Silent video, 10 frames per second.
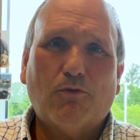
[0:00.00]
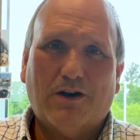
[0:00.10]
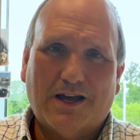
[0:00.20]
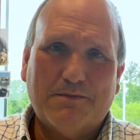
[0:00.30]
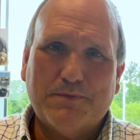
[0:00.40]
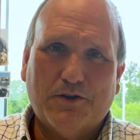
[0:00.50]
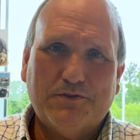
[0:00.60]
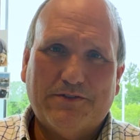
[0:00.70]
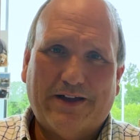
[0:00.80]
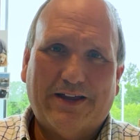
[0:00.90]
we're not
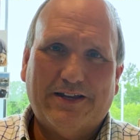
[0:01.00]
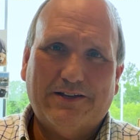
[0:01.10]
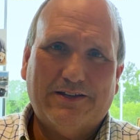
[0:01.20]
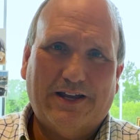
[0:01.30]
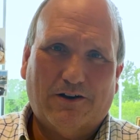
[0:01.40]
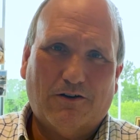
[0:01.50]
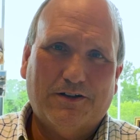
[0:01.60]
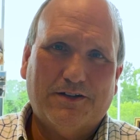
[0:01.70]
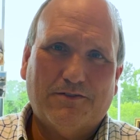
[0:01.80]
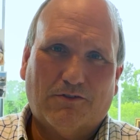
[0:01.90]
immune to that here
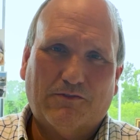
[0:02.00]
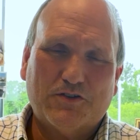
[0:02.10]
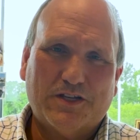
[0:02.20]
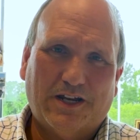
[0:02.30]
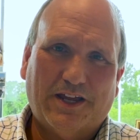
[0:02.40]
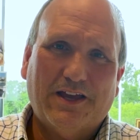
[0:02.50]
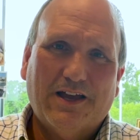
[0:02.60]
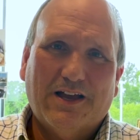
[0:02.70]
in River City.